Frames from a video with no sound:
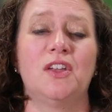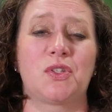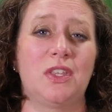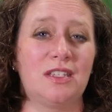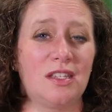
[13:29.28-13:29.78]

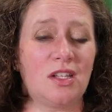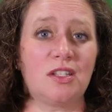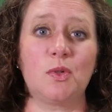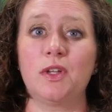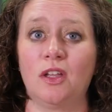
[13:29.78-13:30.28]
So this is
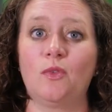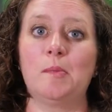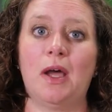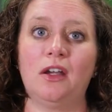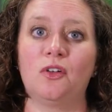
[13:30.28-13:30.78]
also a good
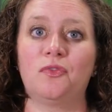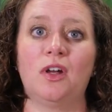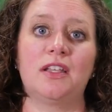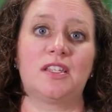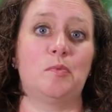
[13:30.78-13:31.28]
reminder
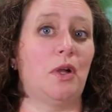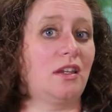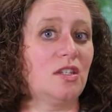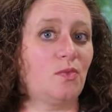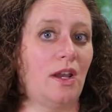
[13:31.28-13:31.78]
for us to
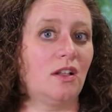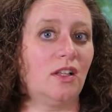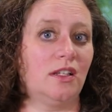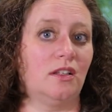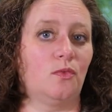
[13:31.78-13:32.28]
practice
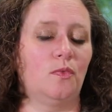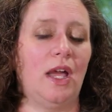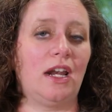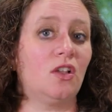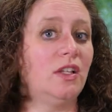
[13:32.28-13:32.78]

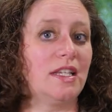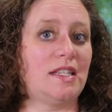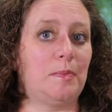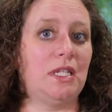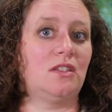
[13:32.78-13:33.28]
radical
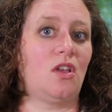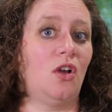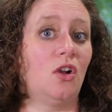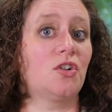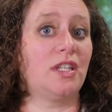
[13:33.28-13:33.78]
acceptance
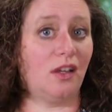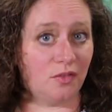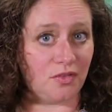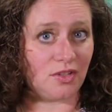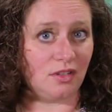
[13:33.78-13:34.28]
on
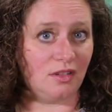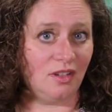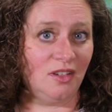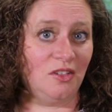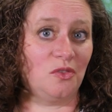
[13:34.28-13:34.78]
ourselves,
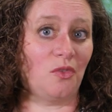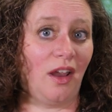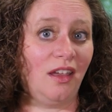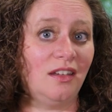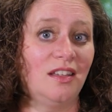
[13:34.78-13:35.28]

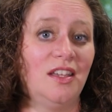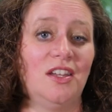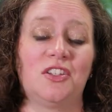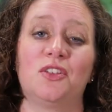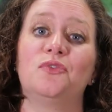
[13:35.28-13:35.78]
right?
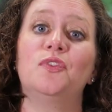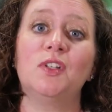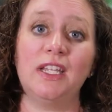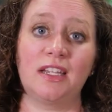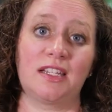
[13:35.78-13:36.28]
To
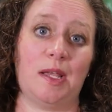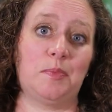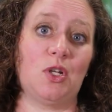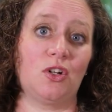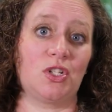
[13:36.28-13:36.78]
fully
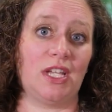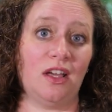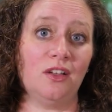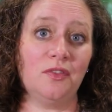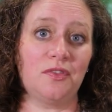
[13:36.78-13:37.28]
accept
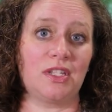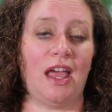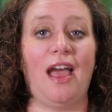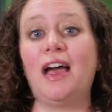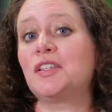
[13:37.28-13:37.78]
ourselves
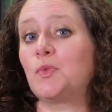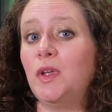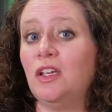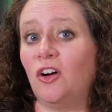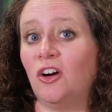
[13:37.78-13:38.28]
as
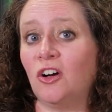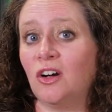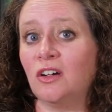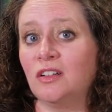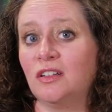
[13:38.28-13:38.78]
we
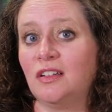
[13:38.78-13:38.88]
are.